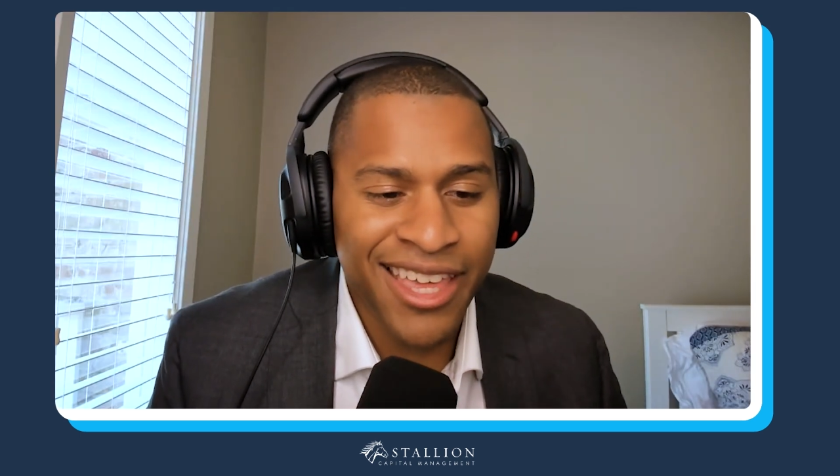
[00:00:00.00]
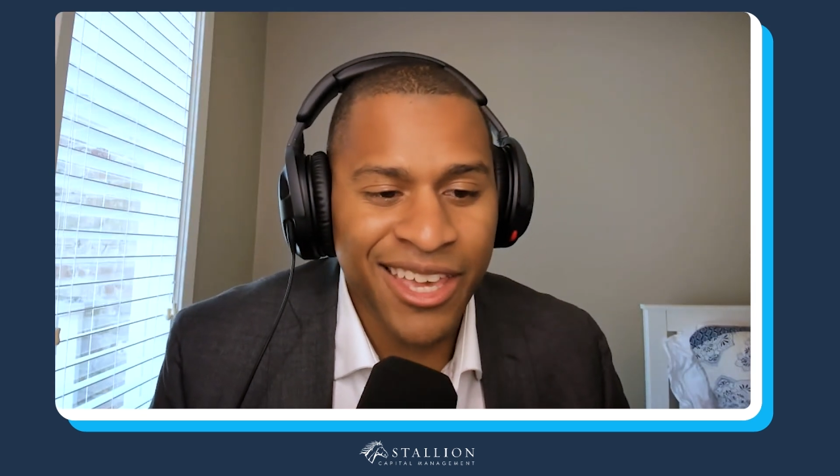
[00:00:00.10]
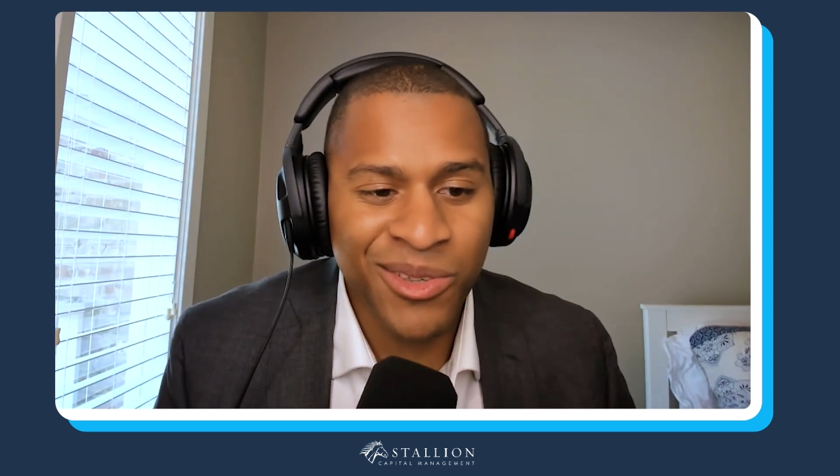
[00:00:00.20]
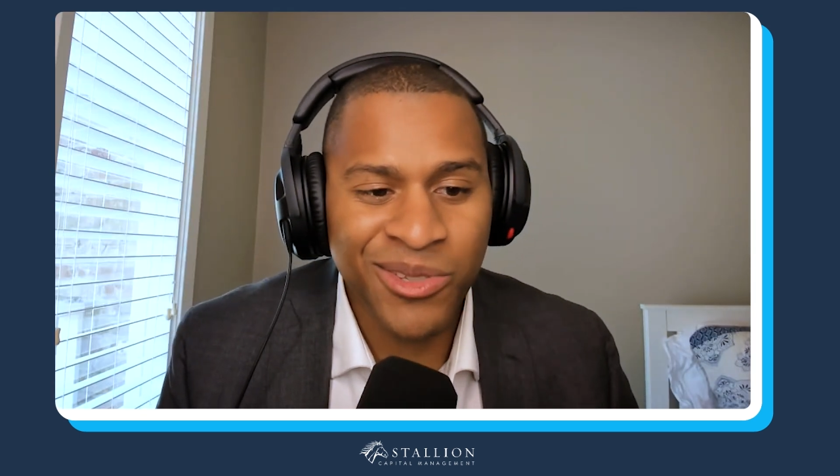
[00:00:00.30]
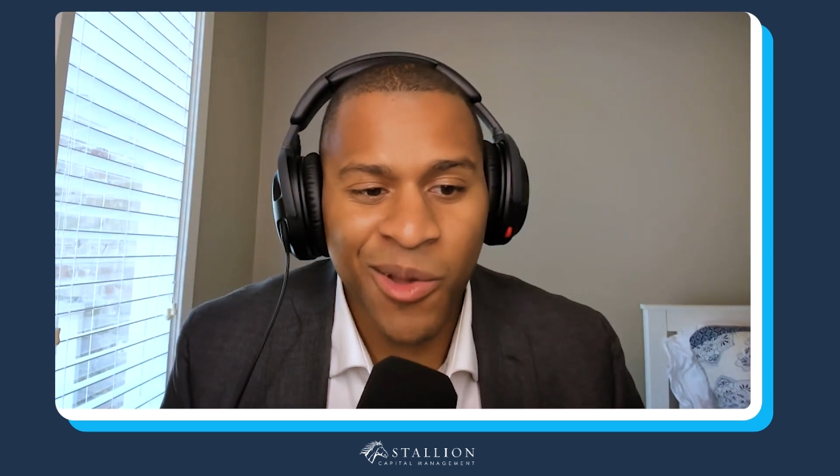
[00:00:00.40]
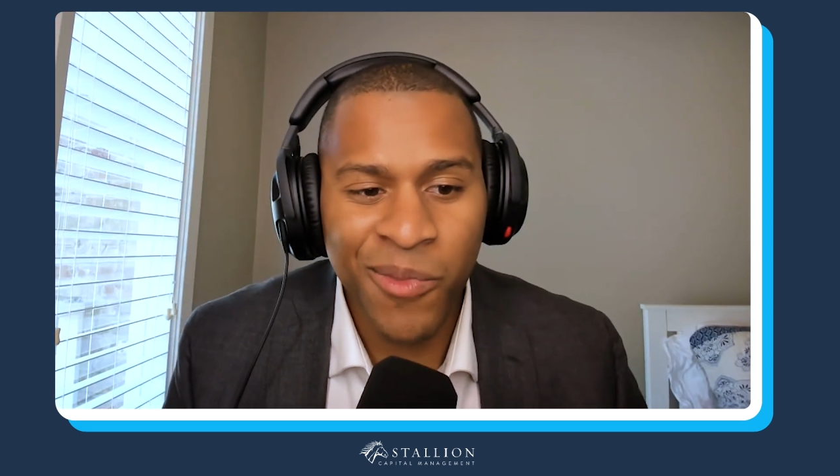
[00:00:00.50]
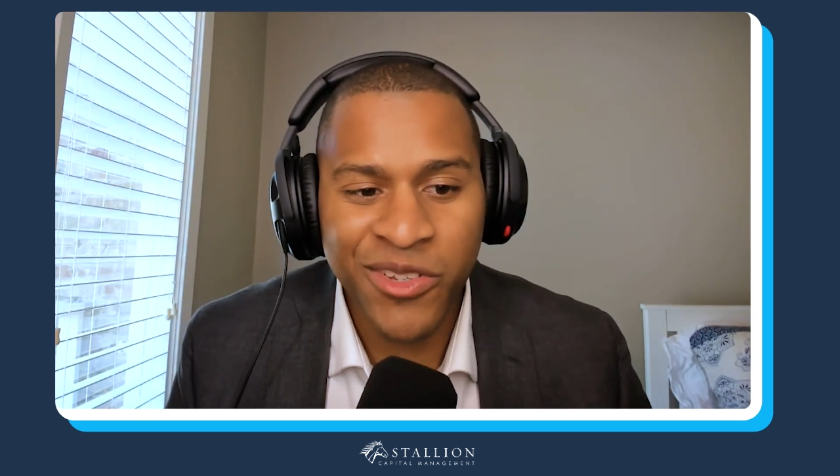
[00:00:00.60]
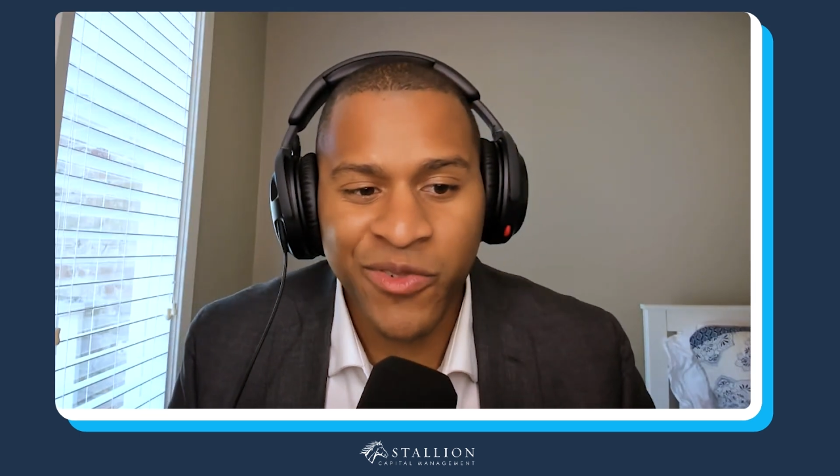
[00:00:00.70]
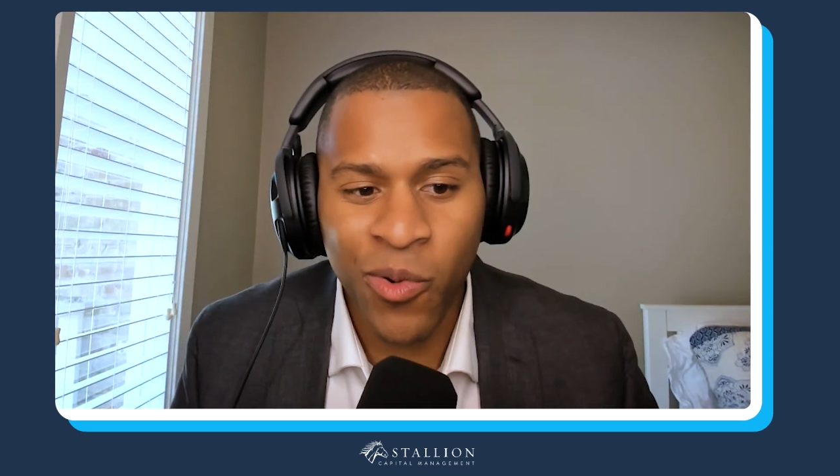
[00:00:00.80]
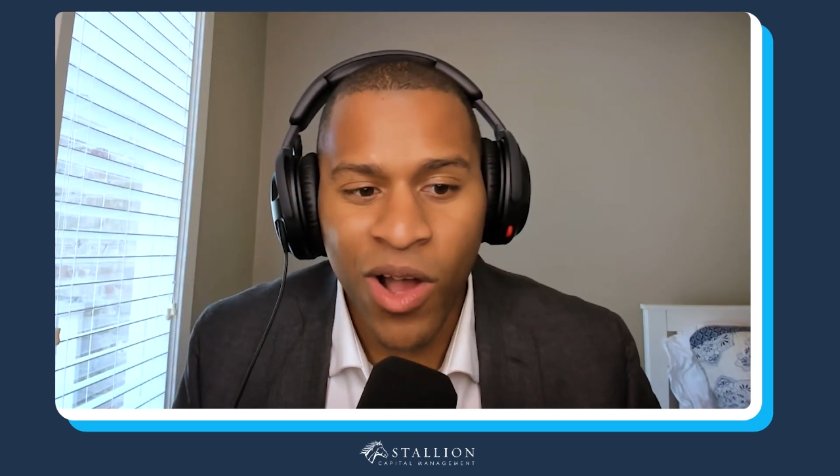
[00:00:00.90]
thank you so
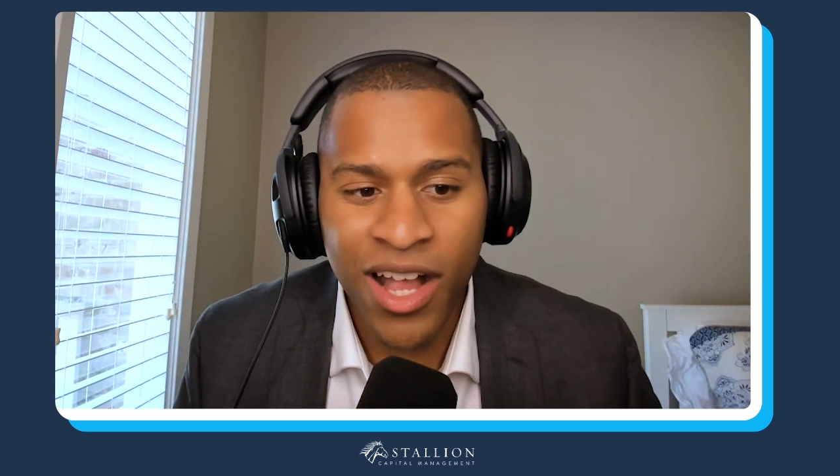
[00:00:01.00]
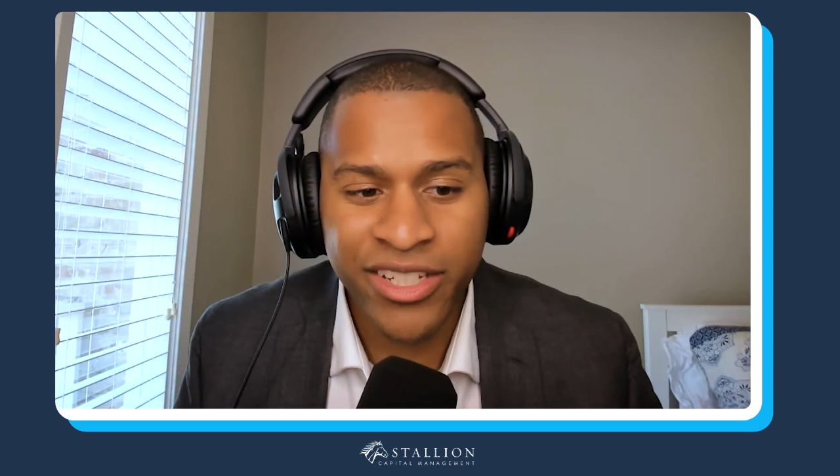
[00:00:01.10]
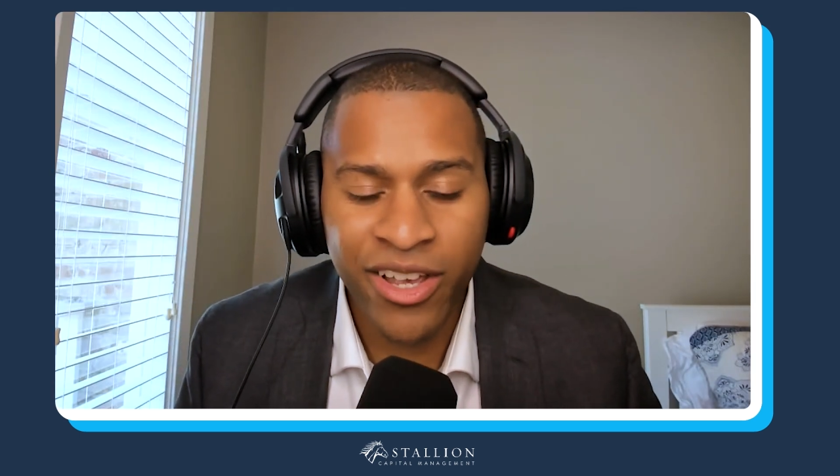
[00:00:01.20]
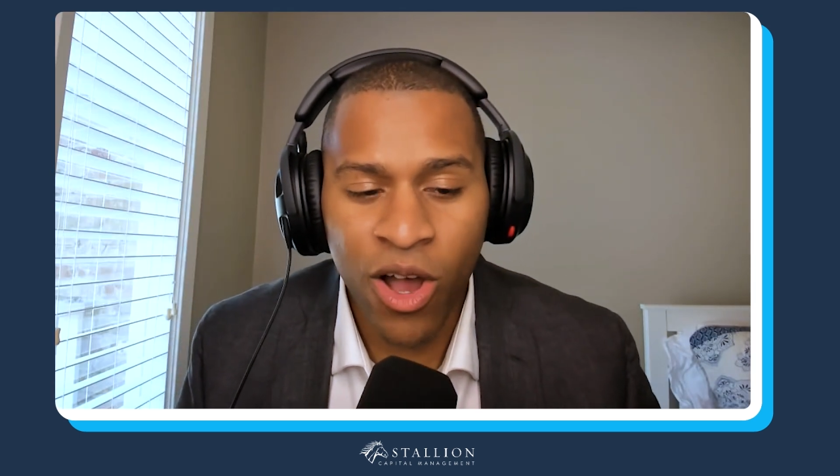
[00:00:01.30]
much for watching.